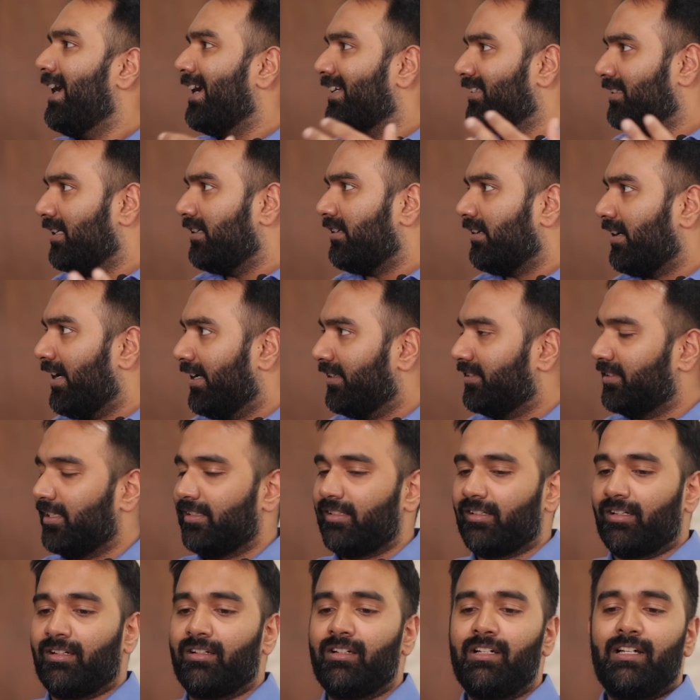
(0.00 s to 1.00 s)
etc.,
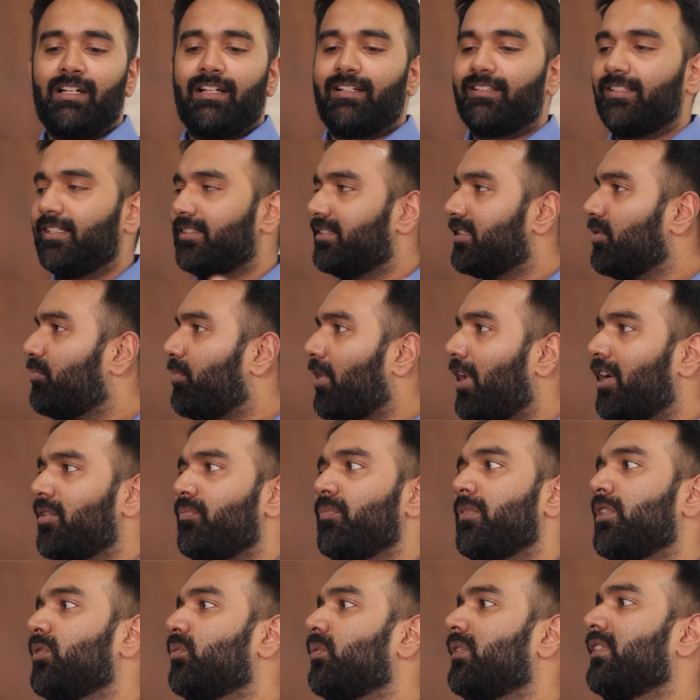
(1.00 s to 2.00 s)
etc. This
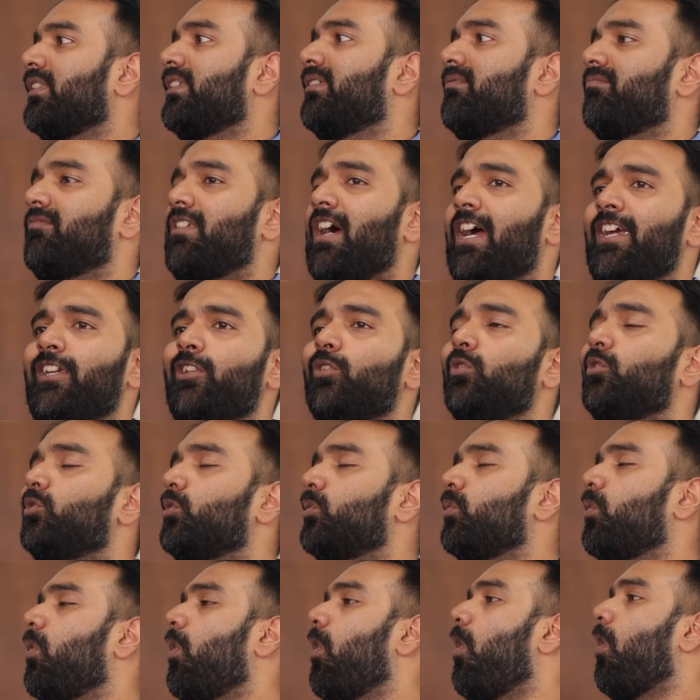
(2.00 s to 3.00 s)
department will guide you
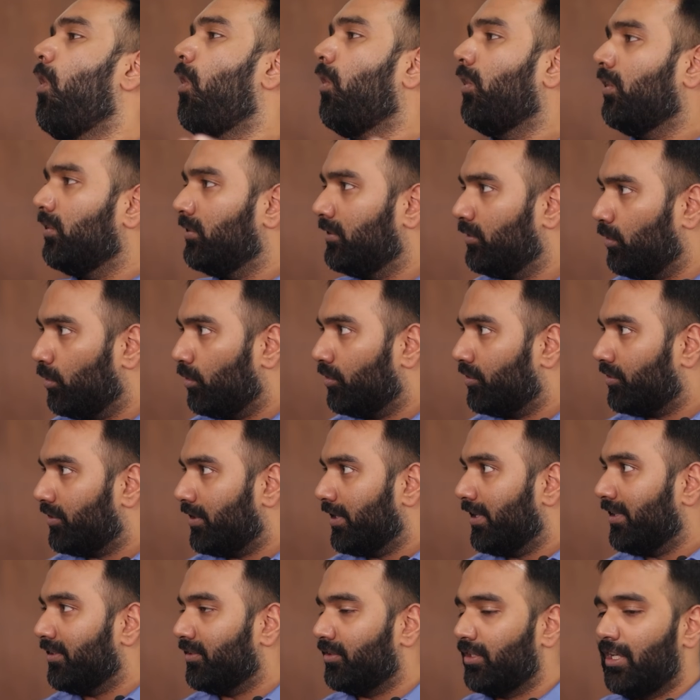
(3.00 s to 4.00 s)
through all those
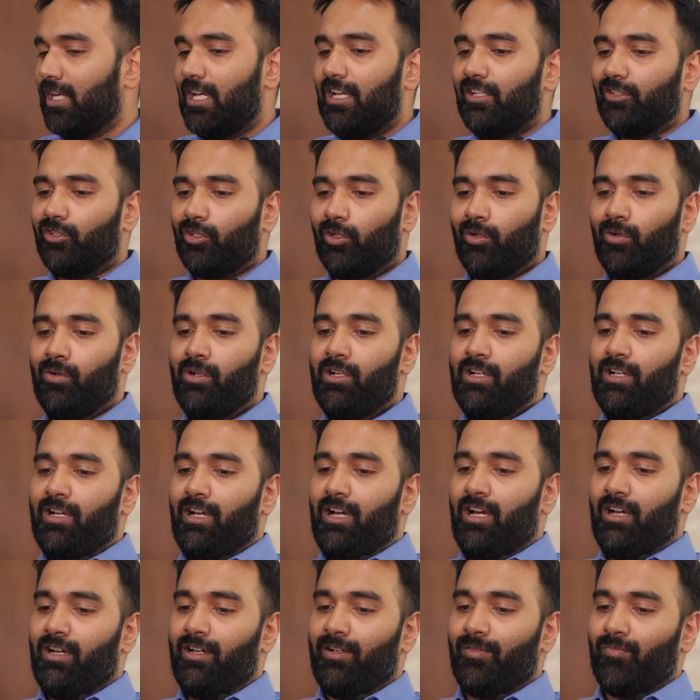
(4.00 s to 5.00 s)
things. So,
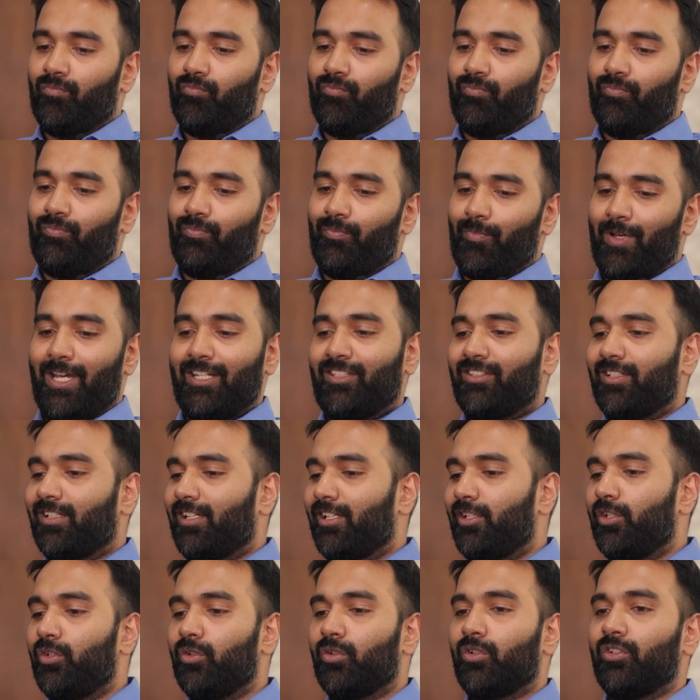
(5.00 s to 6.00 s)

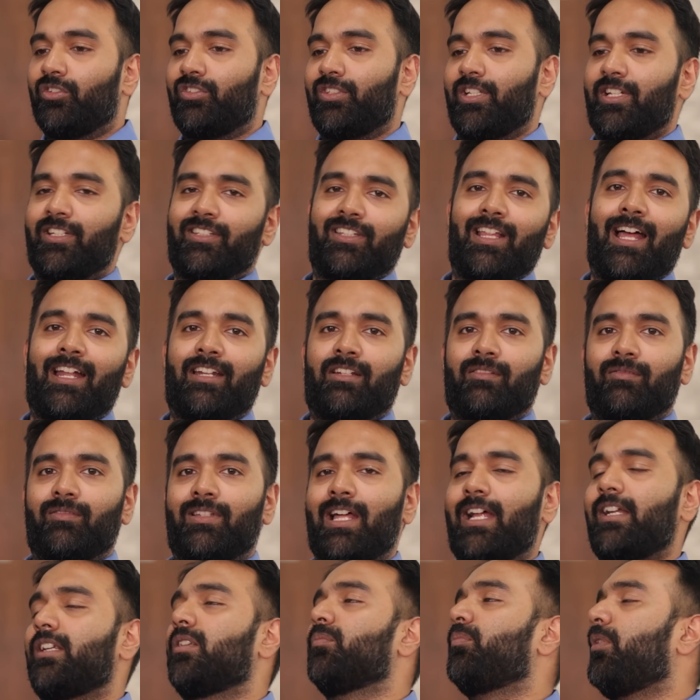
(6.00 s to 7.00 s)
basically, you could say that
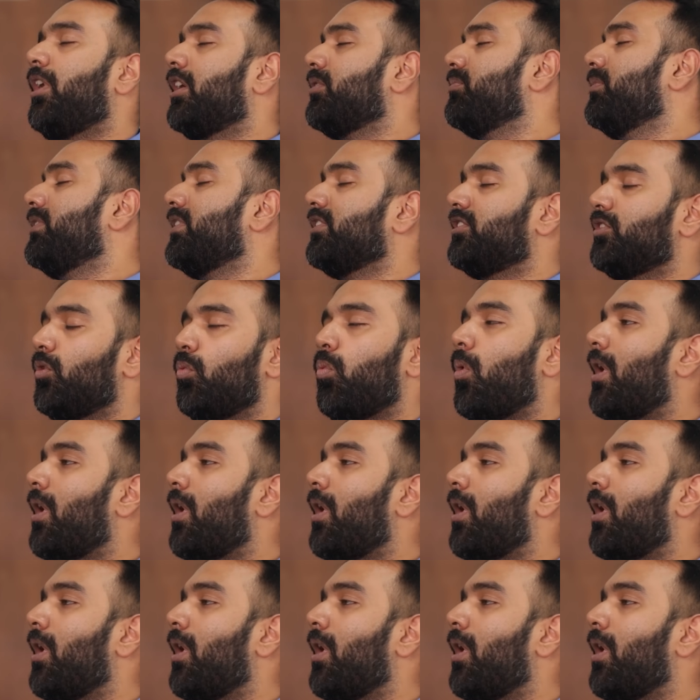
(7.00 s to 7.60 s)
that department is a